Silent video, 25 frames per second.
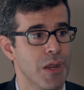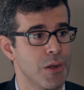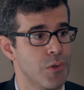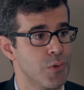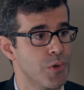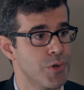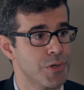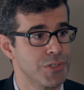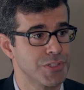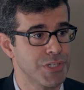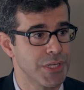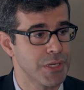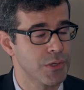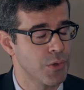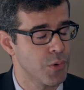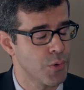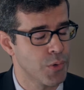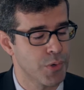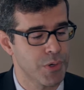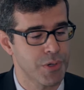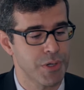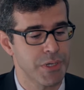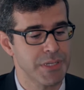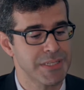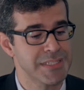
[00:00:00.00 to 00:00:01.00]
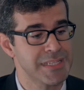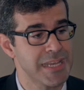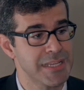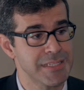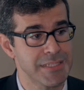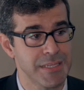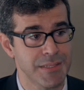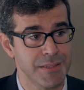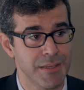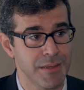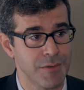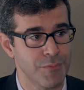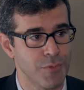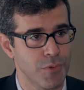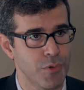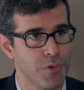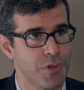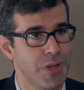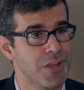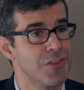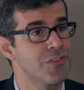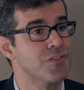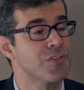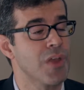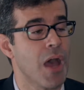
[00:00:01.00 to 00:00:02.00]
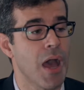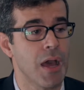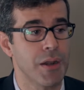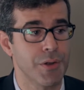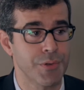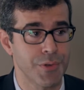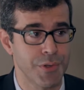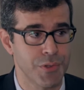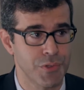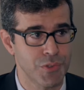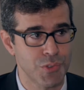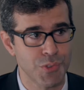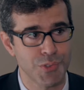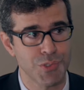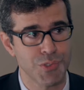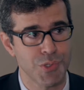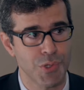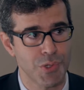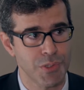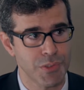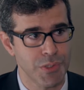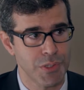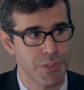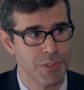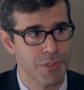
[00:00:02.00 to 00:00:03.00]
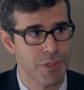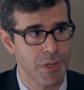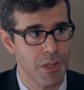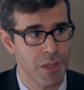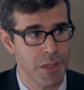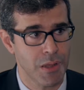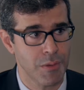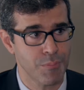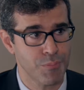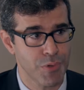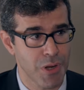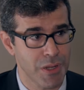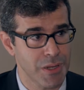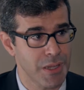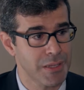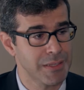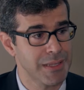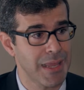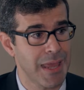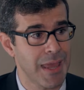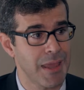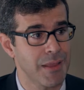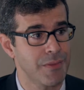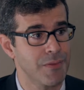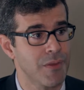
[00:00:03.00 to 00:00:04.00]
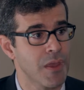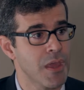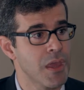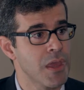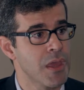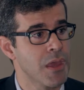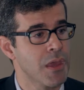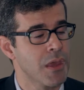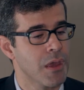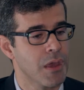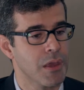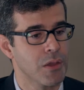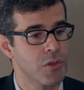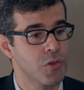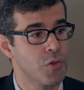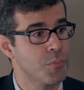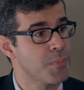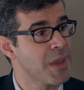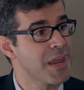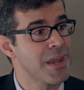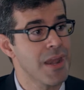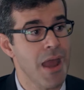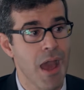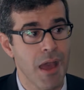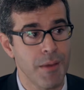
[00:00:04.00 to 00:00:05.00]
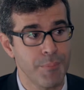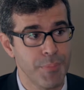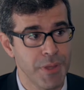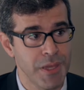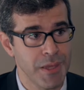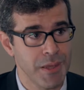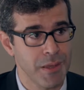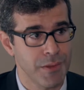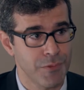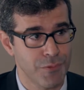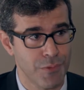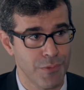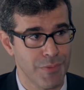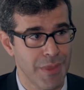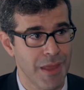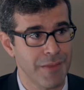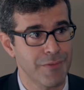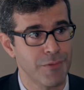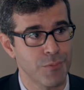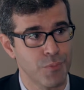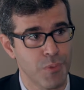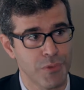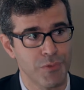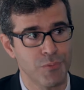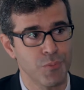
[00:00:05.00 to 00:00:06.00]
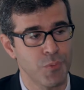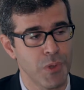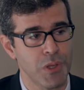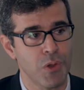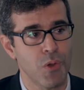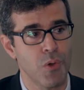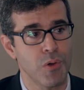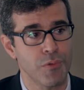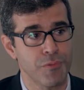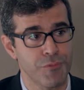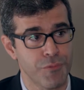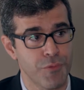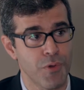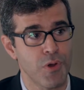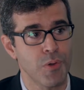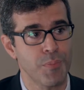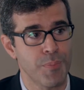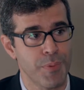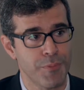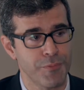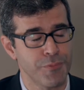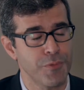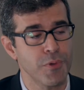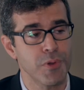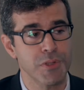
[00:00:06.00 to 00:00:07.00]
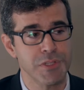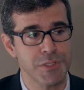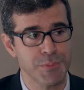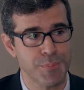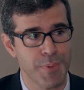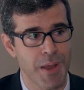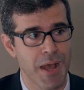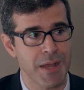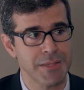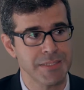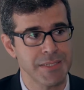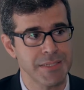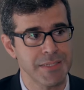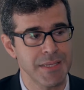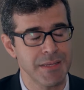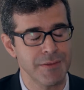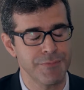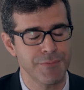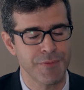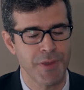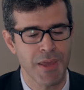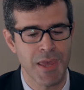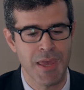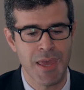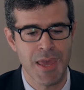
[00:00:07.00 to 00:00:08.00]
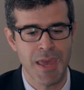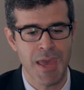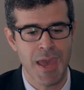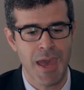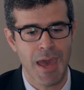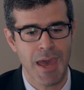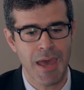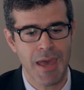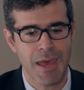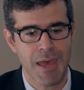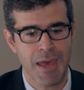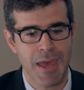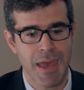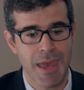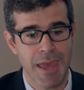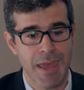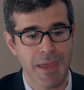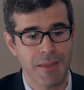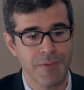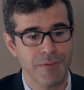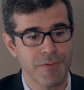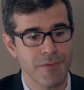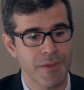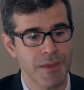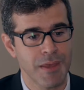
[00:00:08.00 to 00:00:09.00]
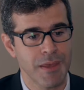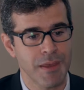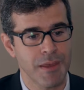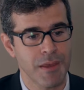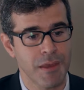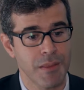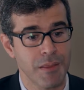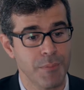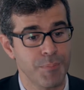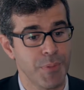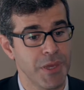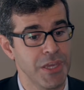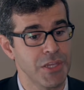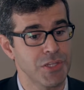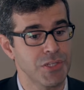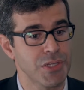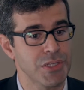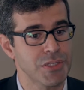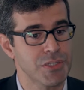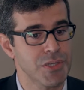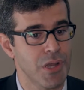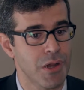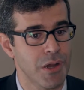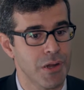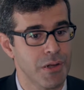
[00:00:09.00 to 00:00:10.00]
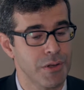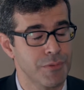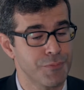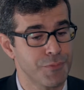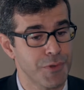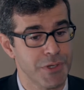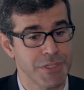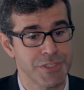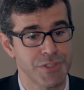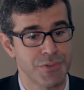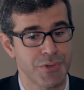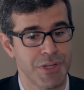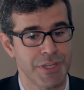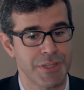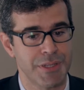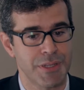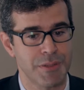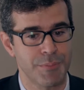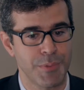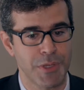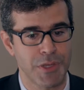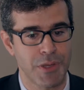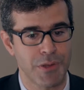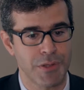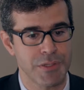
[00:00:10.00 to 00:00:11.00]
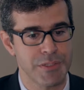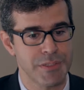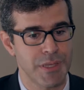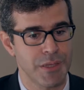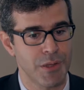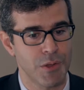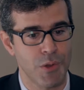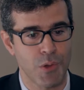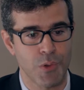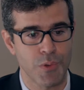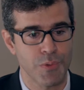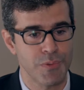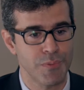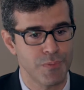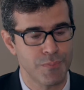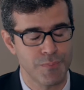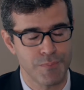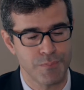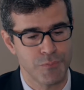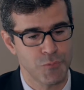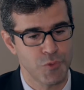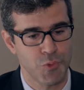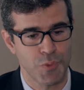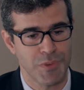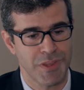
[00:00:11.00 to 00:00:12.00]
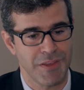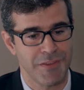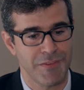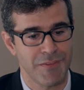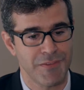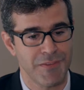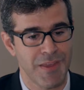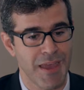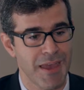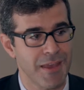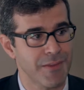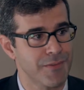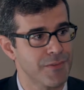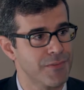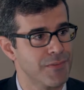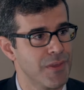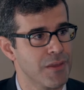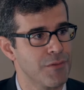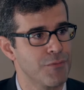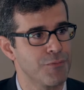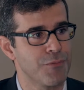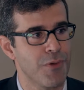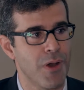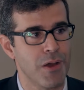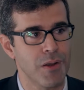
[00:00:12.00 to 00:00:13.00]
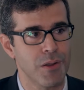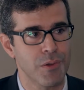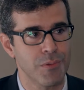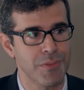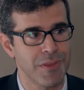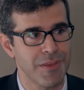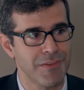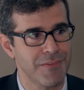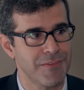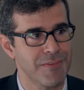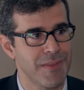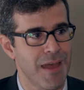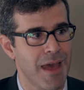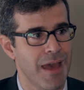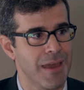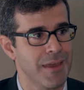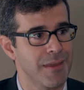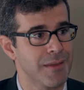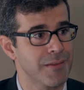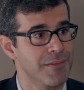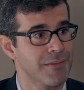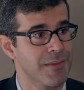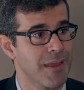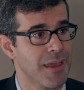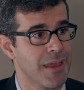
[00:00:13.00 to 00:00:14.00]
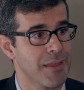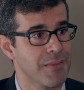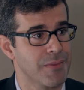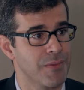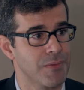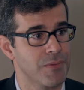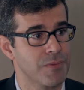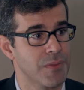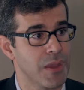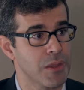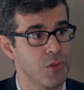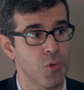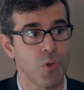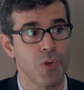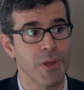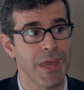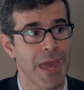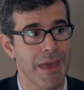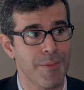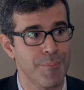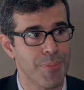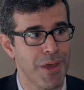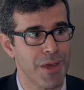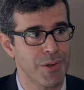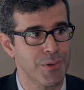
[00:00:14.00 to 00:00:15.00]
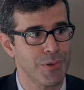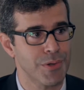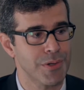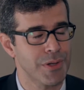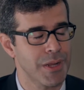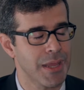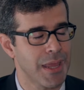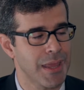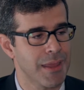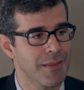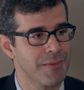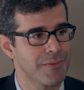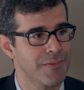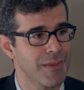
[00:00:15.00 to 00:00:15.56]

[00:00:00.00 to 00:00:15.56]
allergic or sensitive or intolerant to certain product, and you may not be. So that's what we call false positive. The patients are frustrated because they go do these tests, they follow these diets, and they don't get better, and